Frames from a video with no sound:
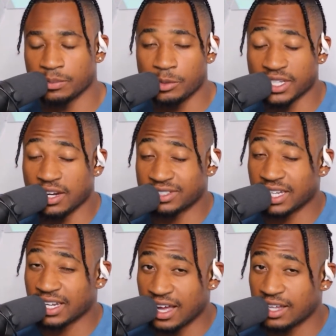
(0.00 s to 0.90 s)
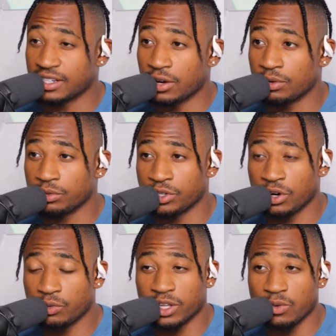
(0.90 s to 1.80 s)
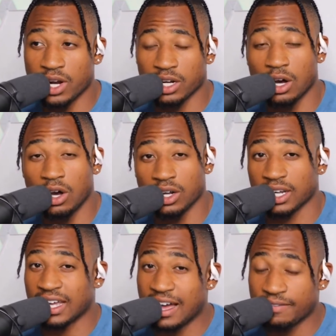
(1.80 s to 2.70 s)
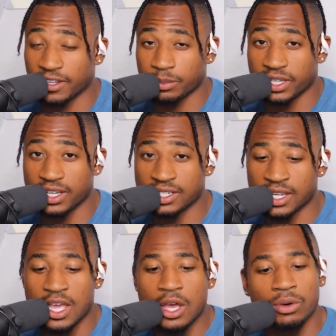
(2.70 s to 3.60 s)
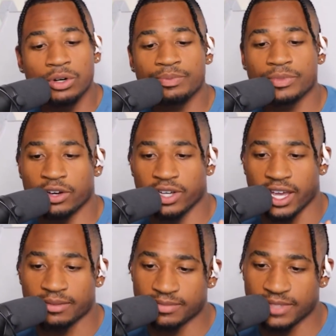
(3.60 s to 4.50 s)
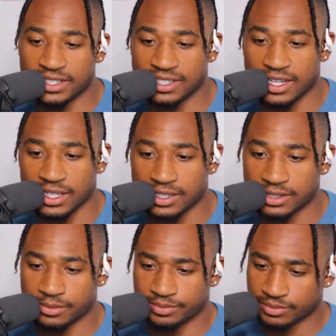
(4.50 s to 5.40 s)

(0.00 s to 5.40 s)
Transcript: And people say don't say con don't you don't really want to call it a conflict because well okay let's say this.